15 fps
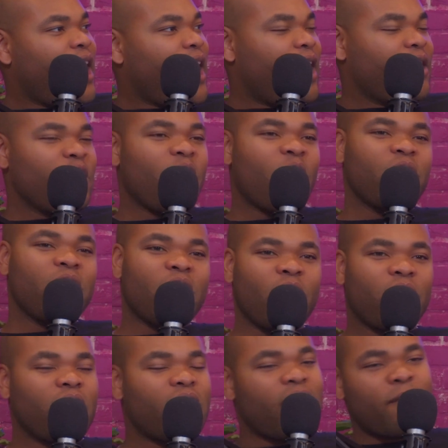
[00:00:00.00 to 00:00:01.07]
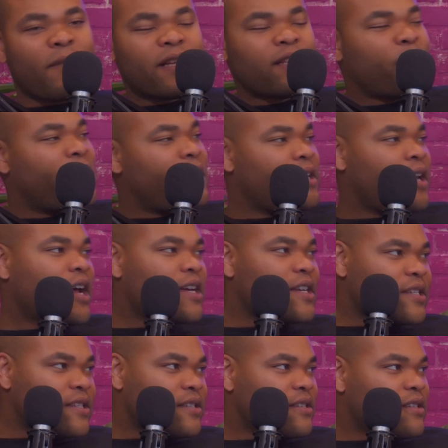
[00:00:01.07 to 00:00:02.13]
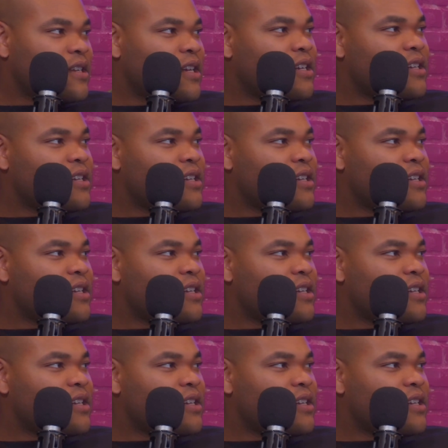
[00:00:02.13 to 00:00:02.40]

yeah, you know, cleaning out my spit ducts. You